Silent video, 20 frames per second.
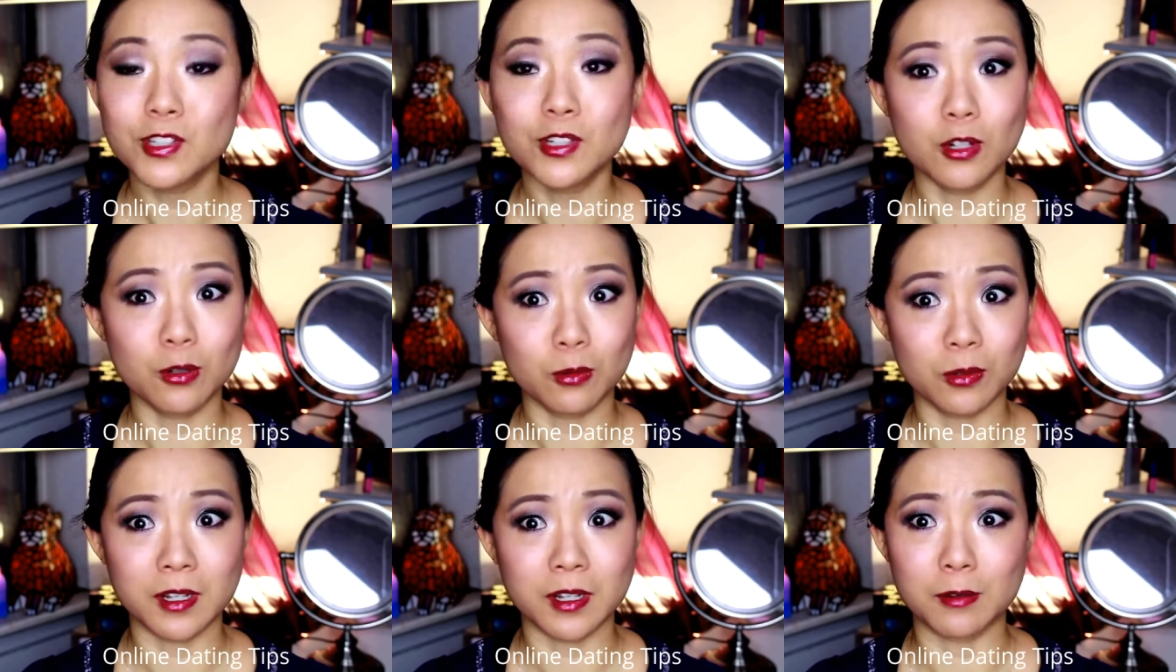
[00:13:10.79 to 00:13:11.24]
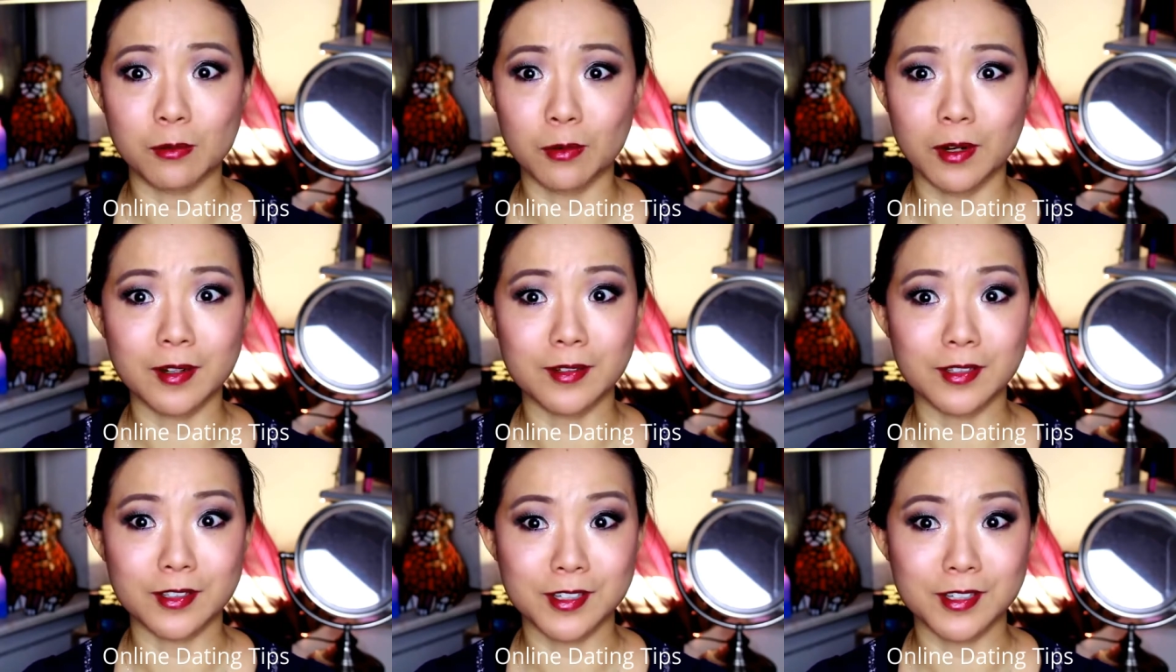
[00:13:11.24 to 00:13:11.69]
you know what he
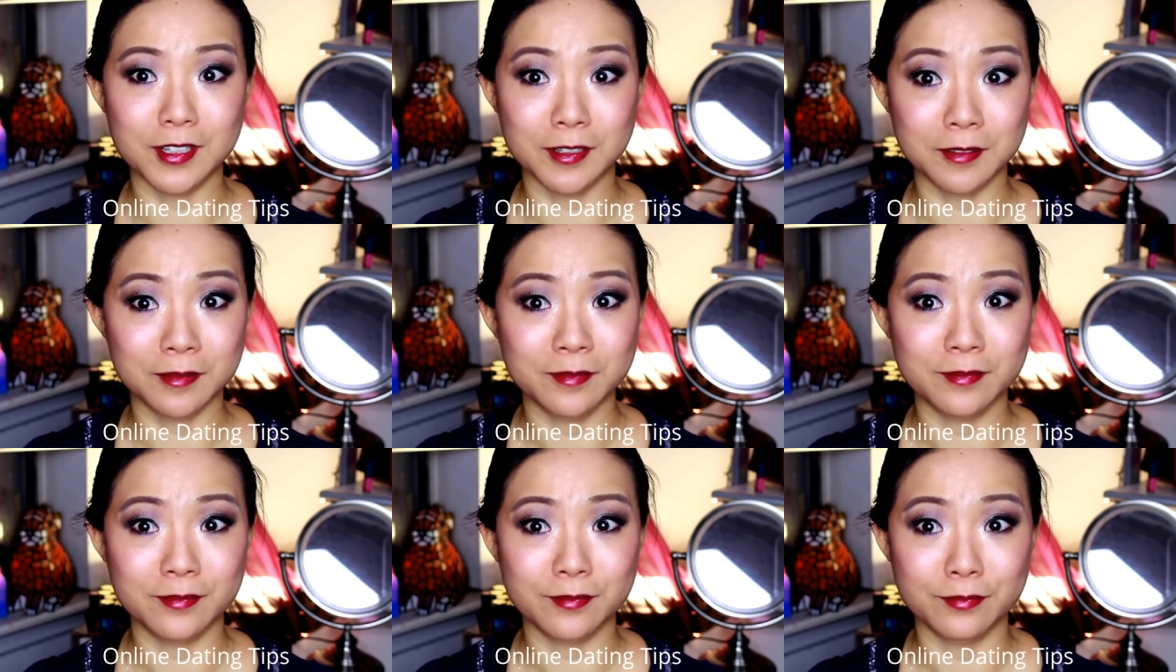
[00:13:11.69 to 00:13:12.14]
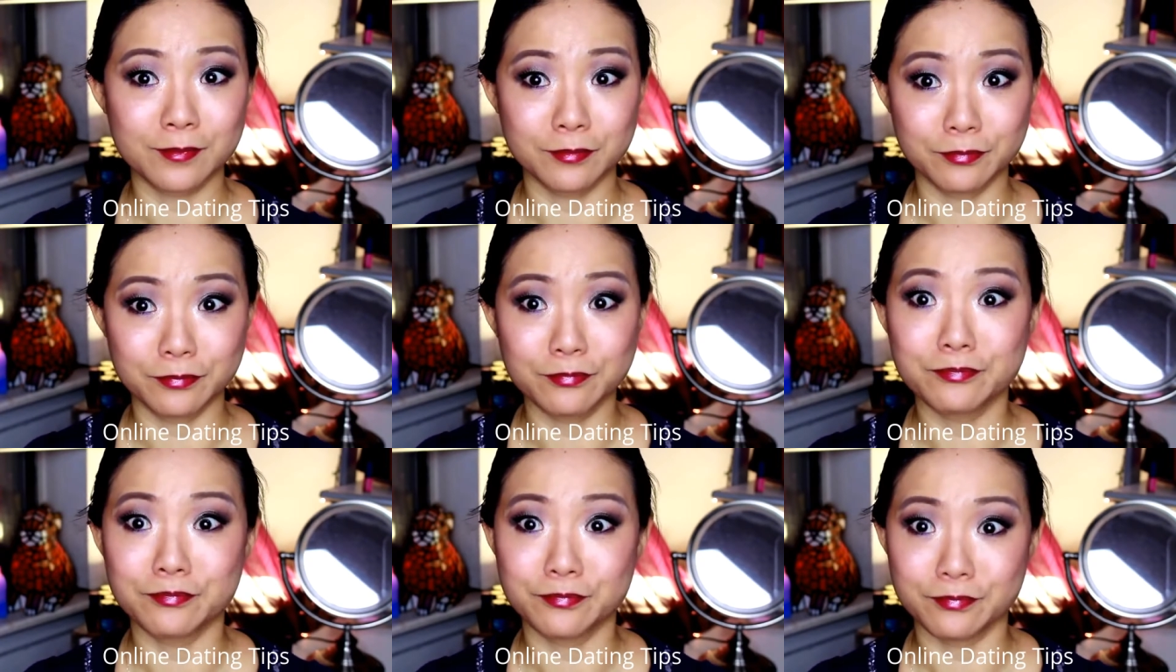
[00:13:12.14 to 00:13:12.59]
wants.
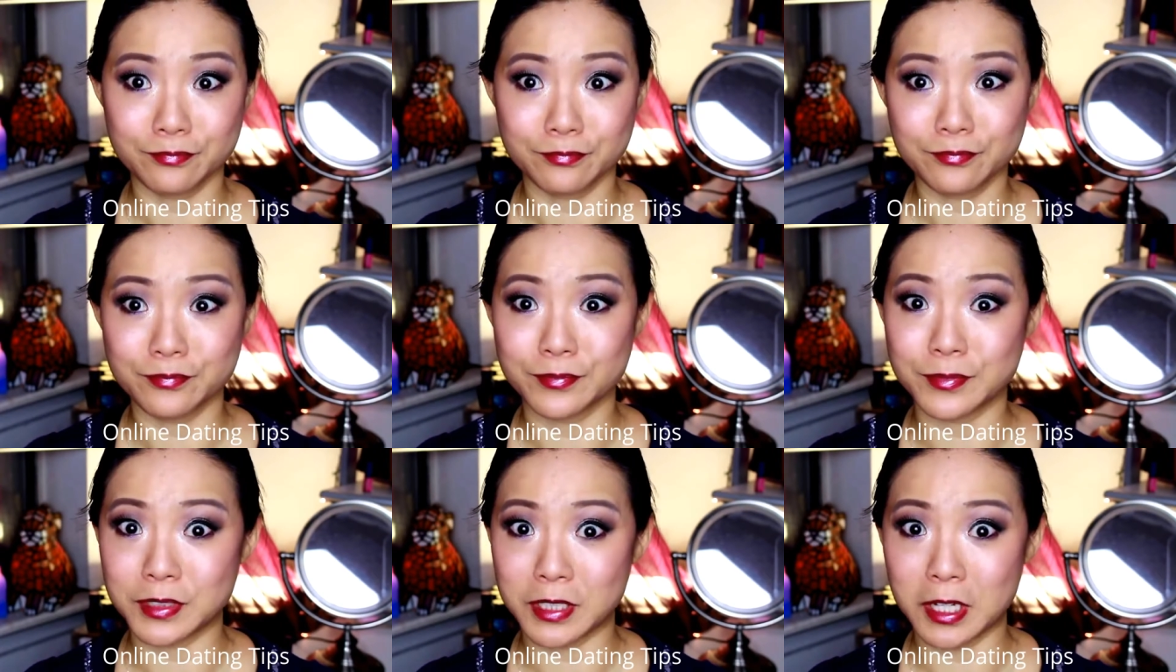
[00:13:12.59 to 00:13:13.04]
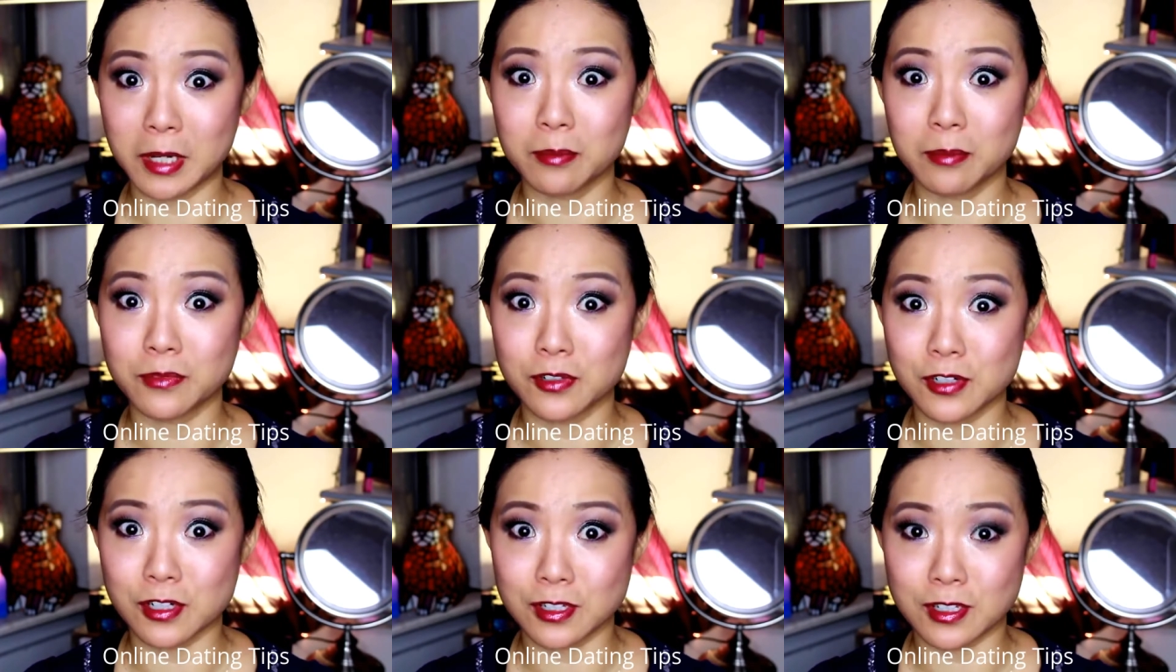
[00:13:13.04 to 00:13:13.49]

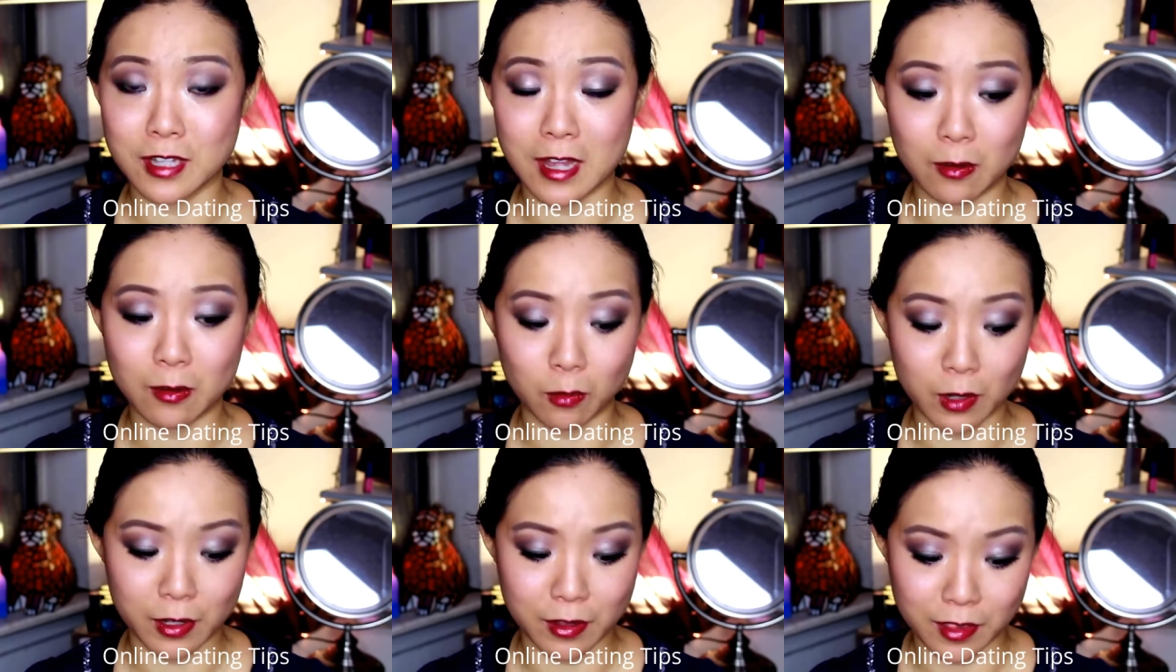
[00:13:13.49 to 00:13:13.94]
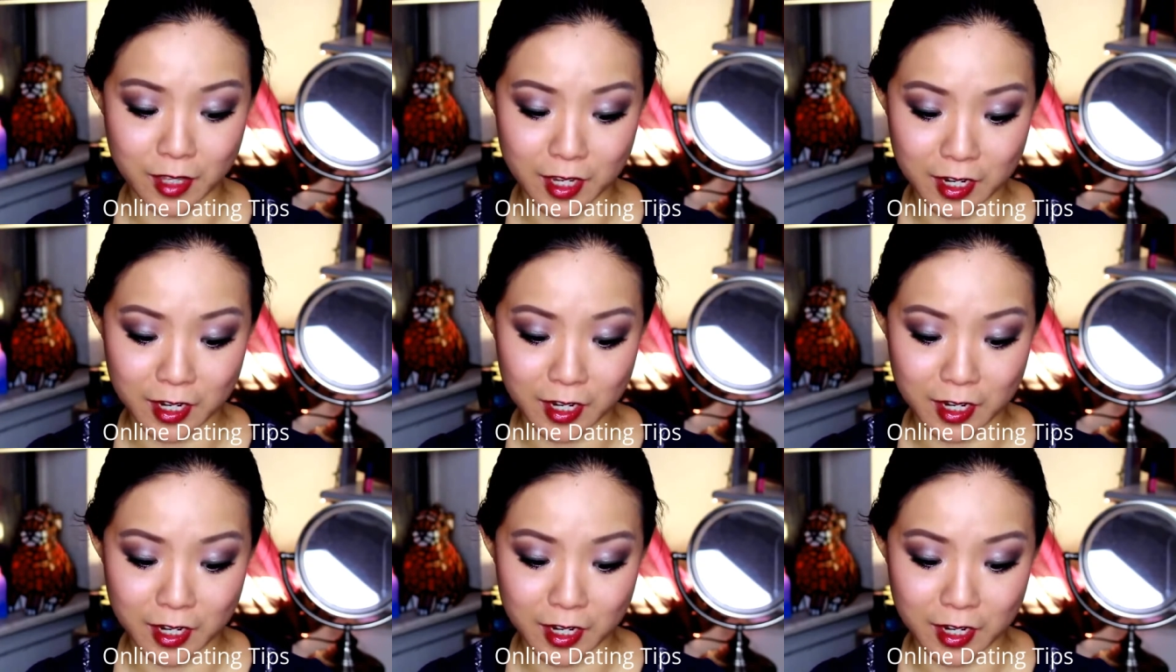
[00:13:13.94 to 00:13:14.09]
Yep, just that one